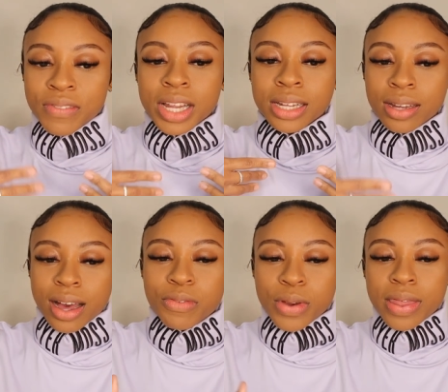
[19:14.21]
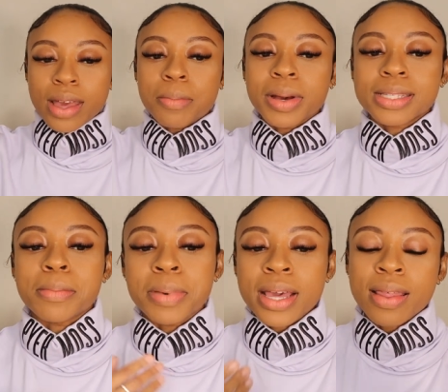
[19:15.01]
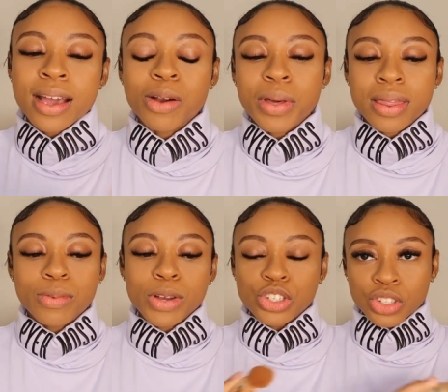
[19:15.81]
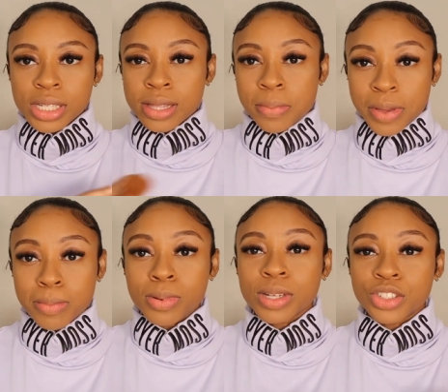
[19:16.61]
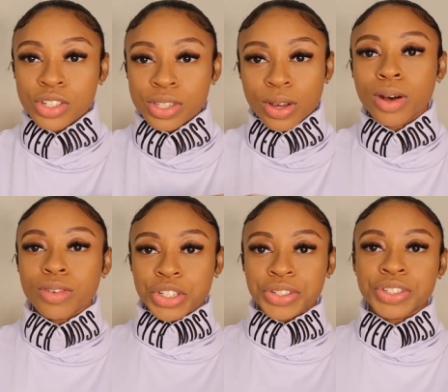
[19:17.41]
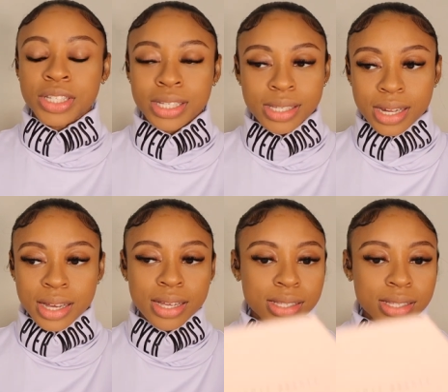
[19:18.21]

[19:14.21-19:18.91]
fell in love with it but to be there with with just the people just the culture and just the city